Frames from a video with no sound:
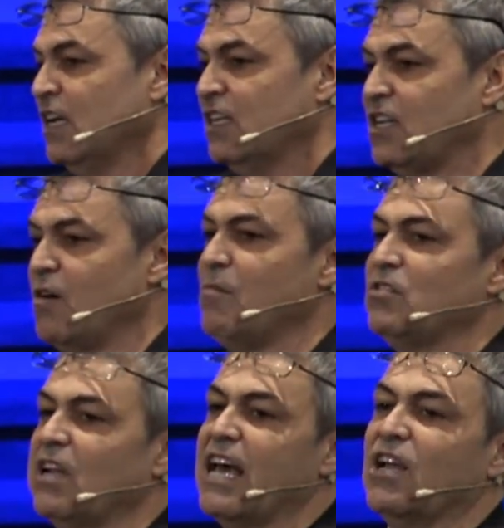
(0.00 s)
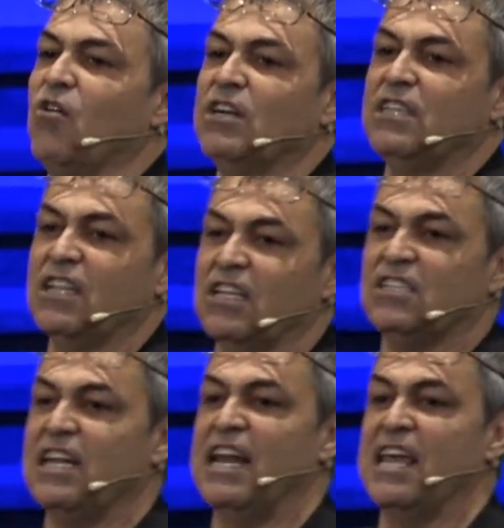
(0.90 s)
It's almost like going to the
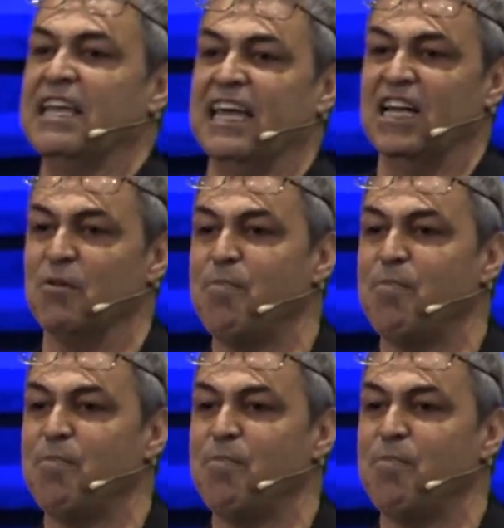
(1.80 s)
city and getting a